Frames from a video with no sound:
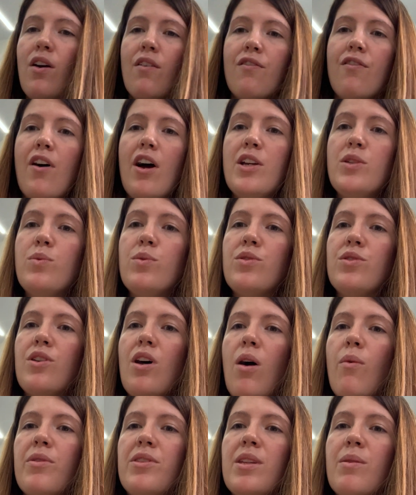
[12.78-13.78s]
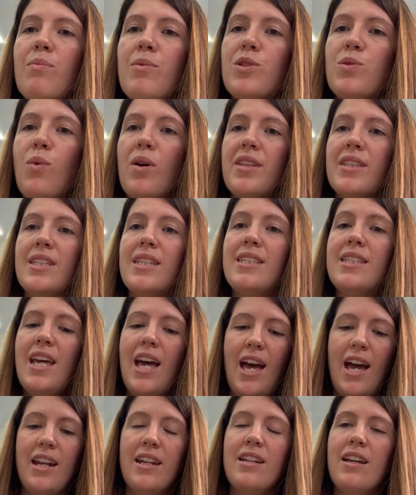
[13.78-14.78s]
First we'll start with numbers 1 to
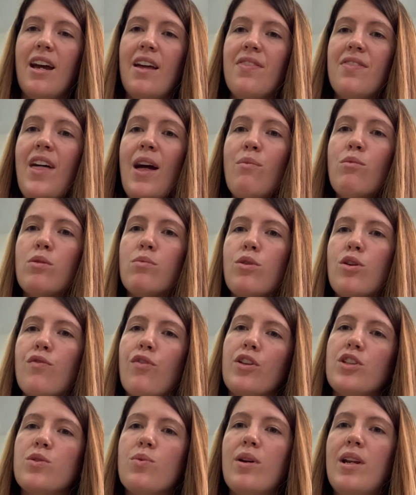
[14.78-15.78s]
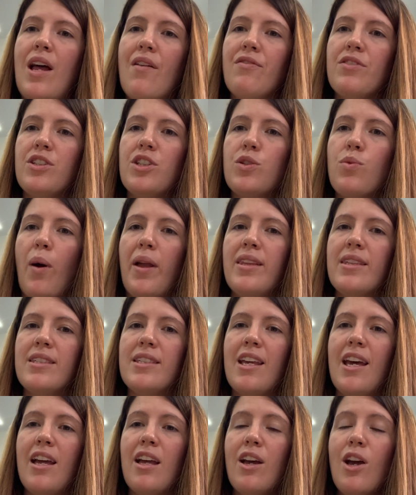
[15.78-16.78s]
10 and then we'll move on to 11 to 20.
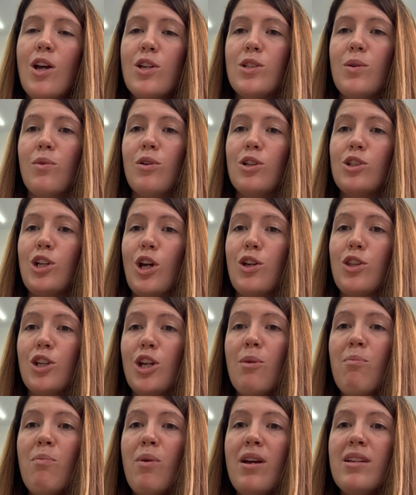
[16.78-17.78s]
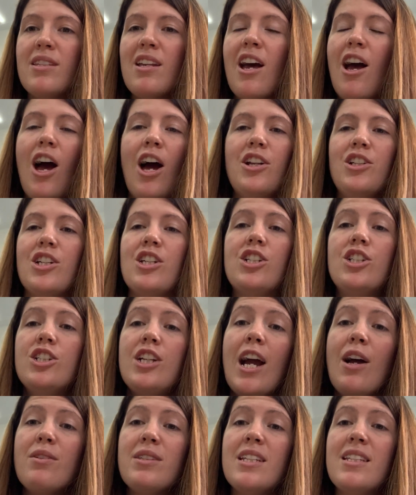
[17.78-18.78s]
So I'm going to show you the numbers and just
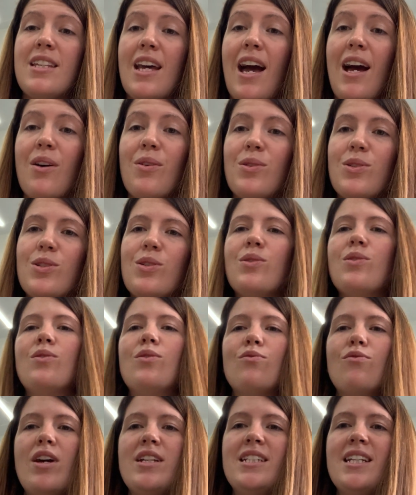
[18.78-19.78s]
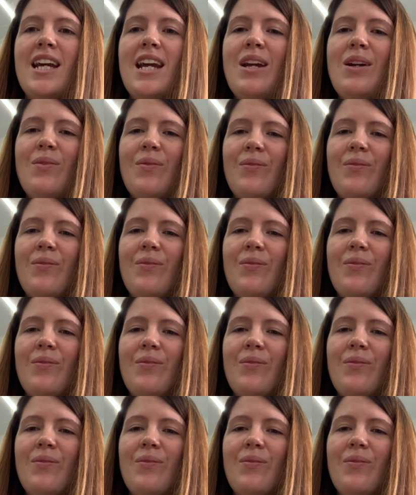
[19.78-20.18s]
shout it out. Ready?